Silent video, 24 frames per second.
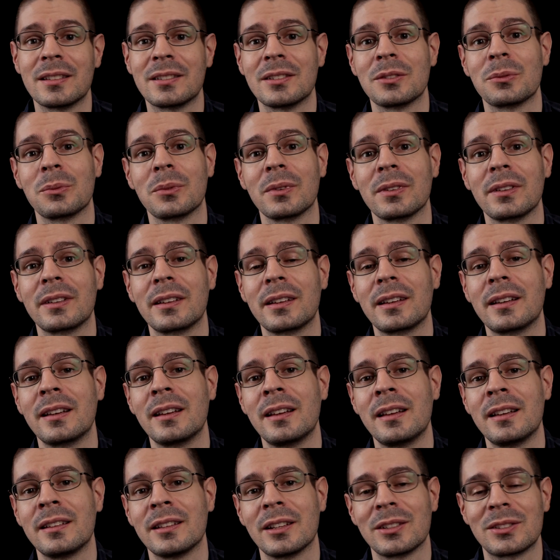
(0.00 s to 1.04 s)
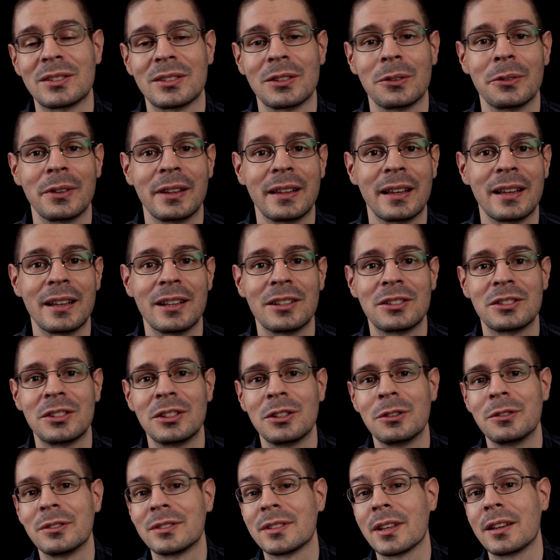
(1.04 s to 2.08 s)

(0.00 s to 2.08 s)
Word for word: isn't really necessarily an issue.